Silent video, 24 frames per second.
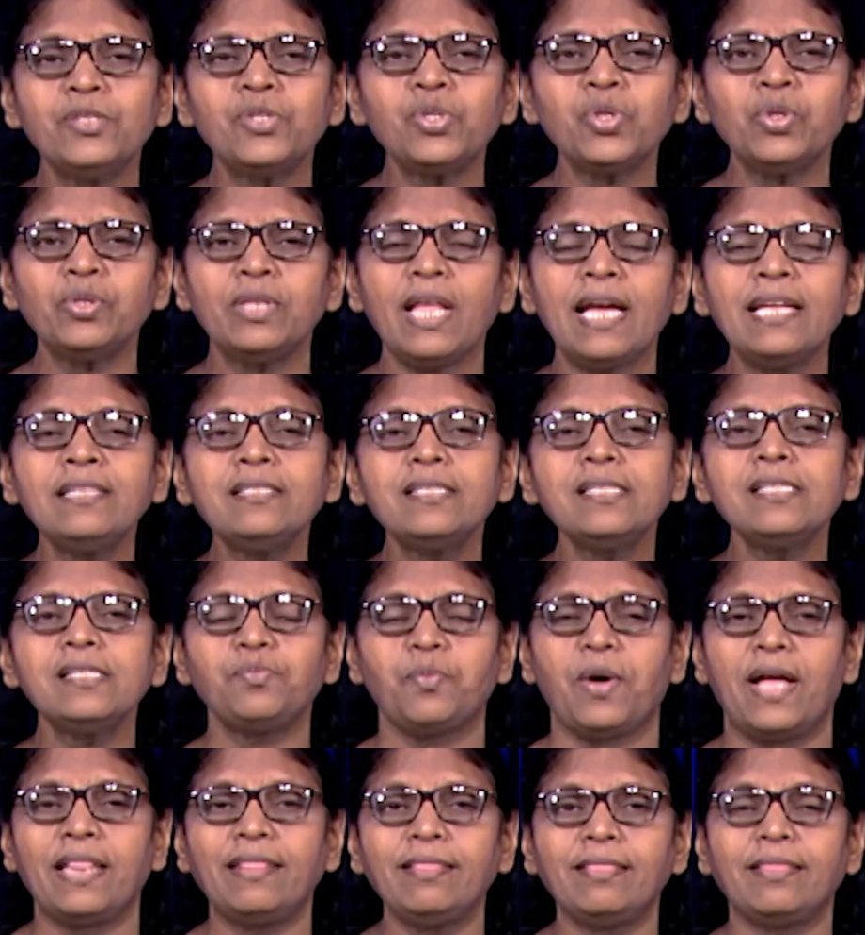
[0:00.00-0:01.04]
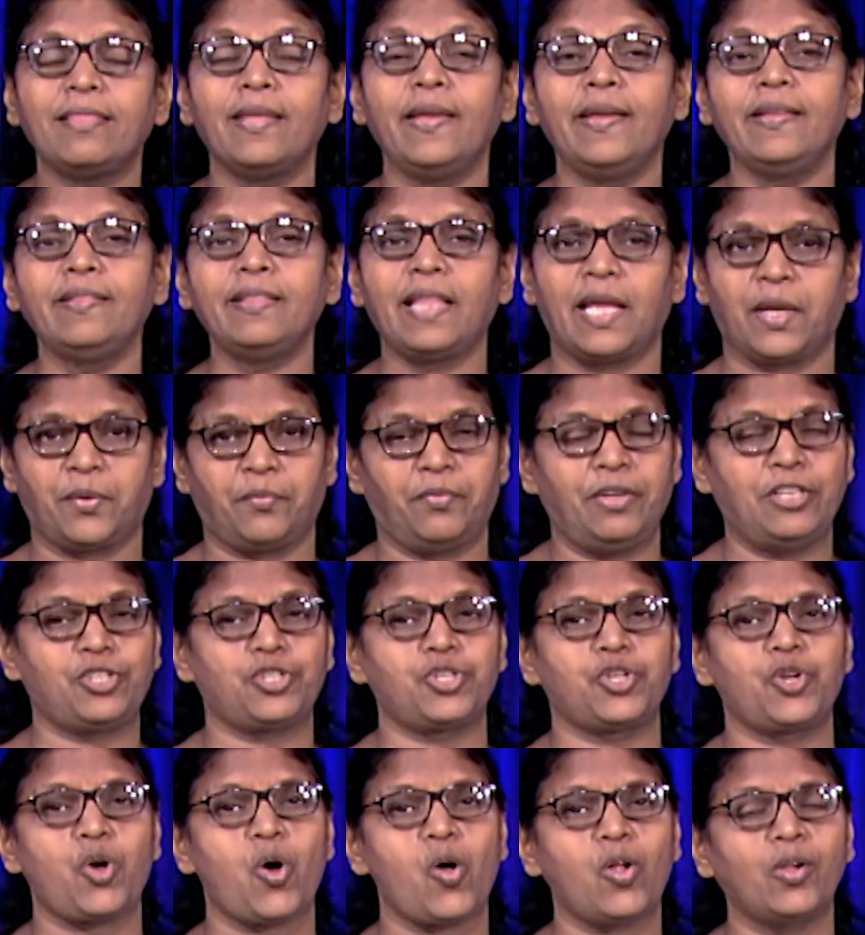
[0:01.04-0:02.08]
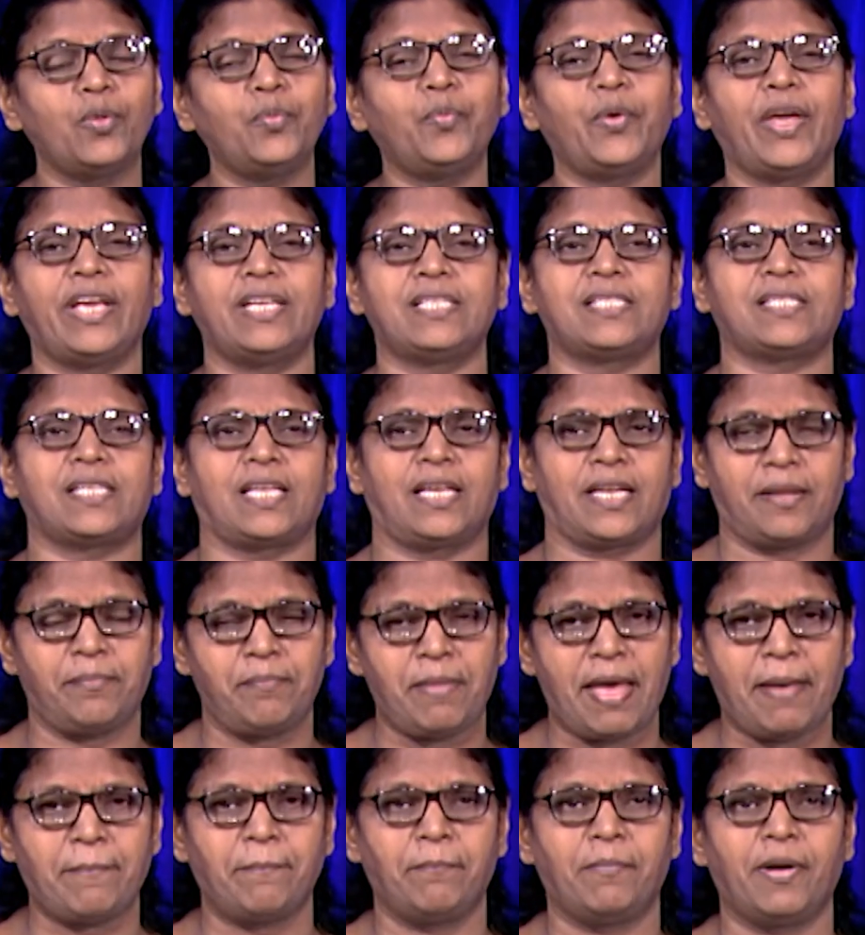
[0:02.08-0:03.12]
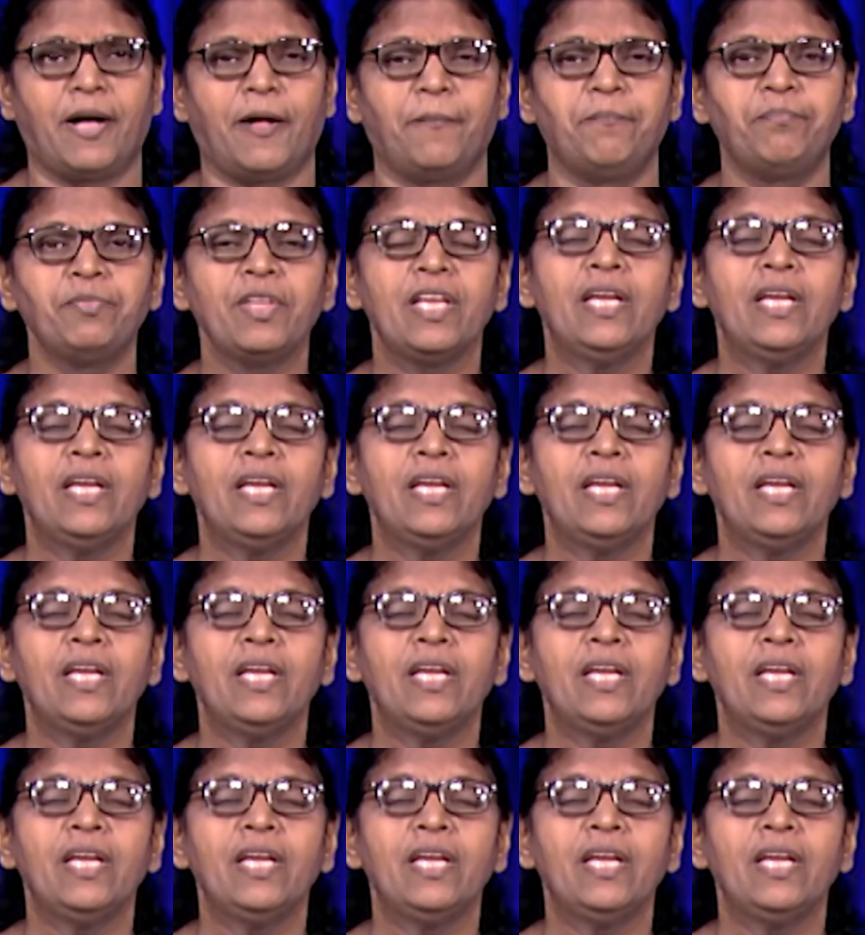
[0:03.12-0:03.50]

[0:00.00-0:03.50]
So that is one thing that we should always remember.